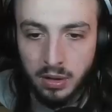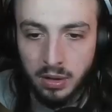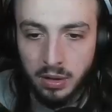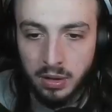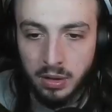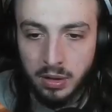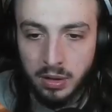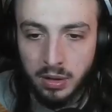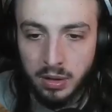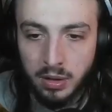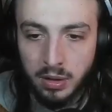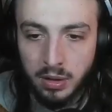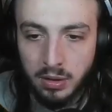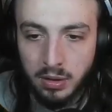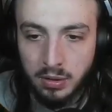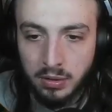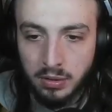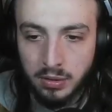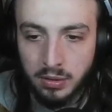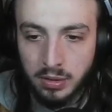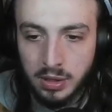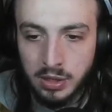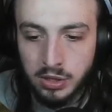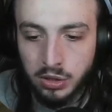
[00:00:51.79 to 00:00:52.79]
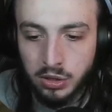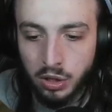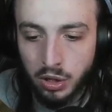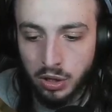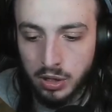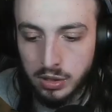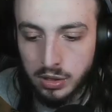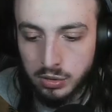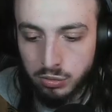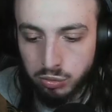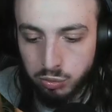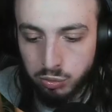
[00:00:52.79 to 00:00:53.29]
Uh, this guy
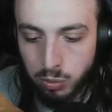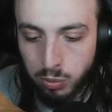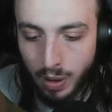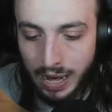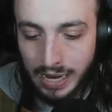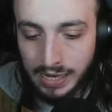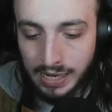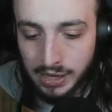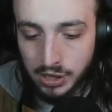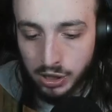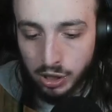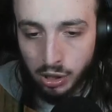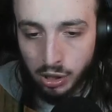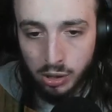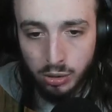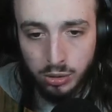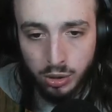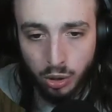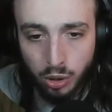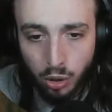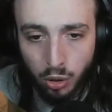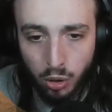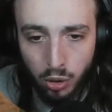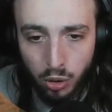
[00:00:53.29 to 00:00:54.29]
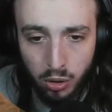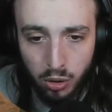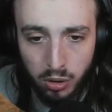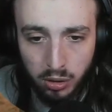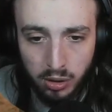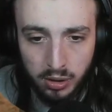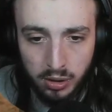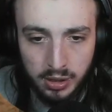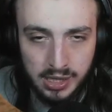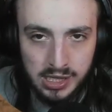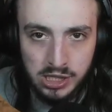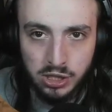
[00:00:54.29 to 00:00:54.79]
is way too tall.
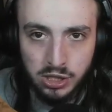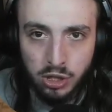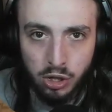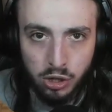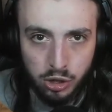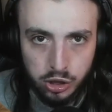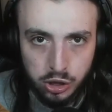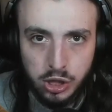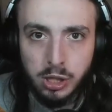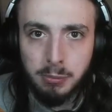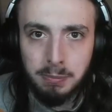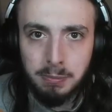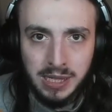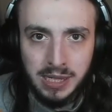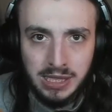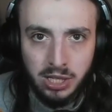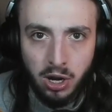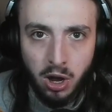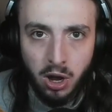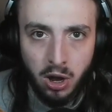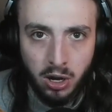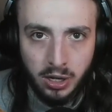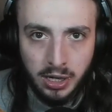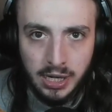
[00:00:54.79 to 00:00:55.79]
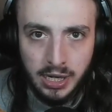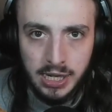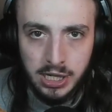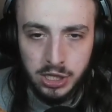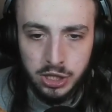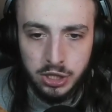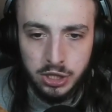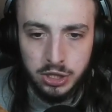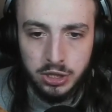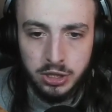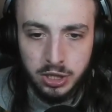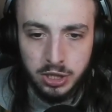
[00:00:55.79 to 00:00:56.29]
This guy should be
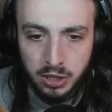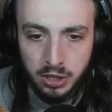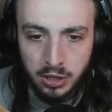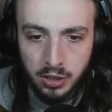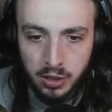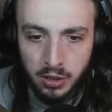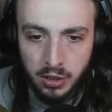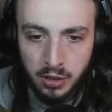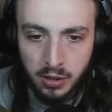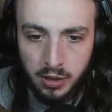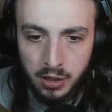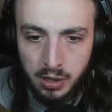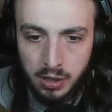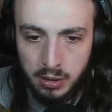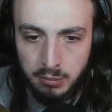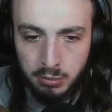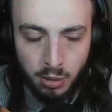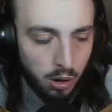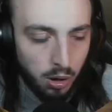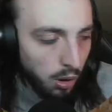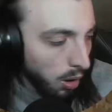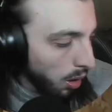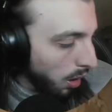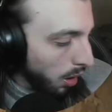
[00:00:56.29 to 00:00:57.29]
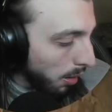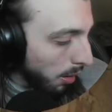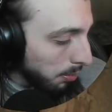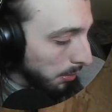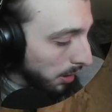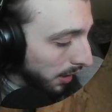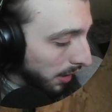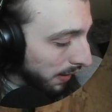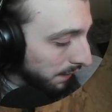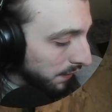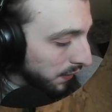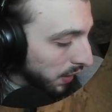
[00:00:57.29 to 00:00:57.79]
tarnished. Bro, I'm
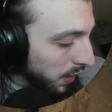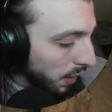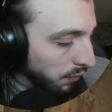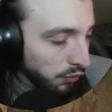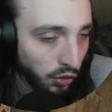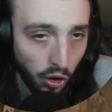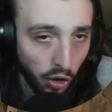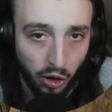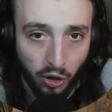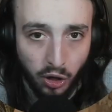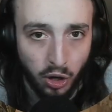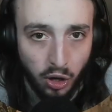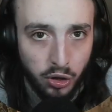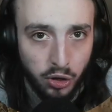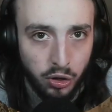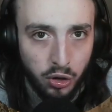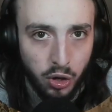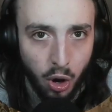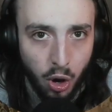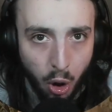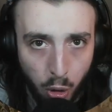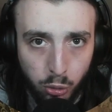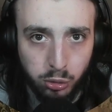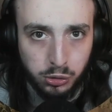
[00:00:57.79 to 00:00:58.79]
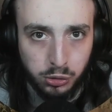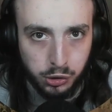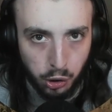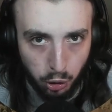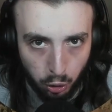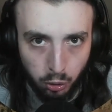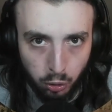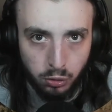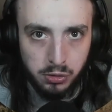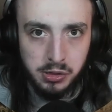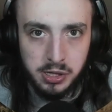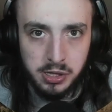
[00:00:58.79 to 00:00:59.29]
not even, I've not got no
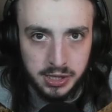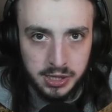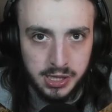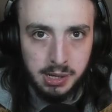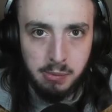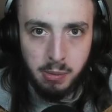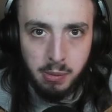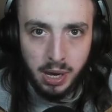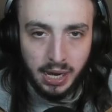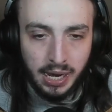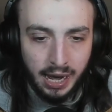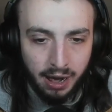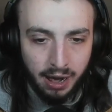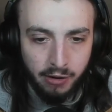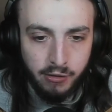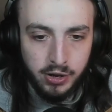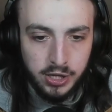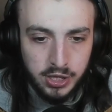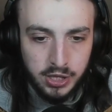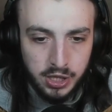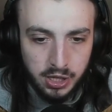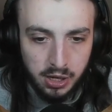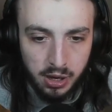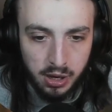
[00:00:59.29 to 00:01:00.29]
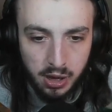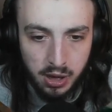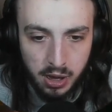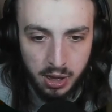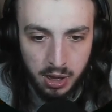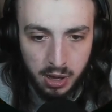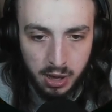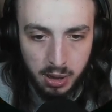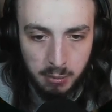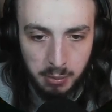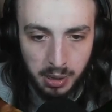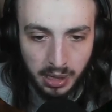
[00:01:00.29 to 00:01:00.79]
tallness in my character.
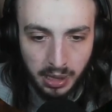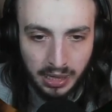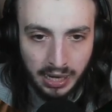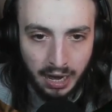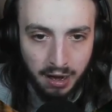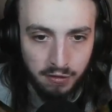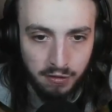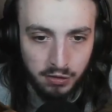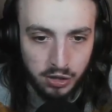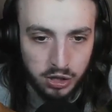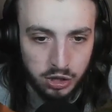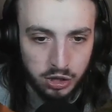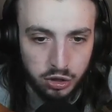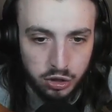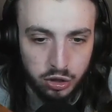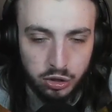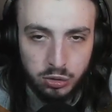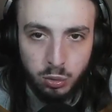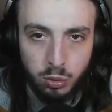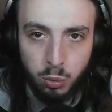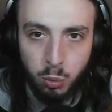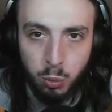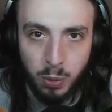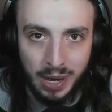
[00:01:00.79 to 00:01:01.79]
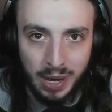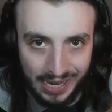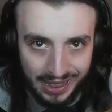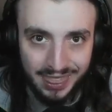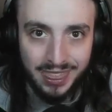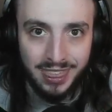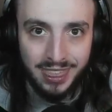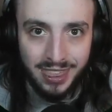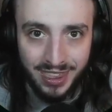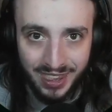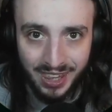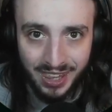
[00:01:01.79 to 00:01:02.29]
My character's just
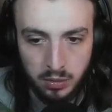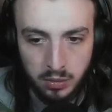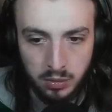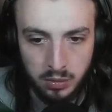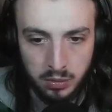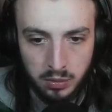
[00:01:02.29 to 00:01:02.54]
width.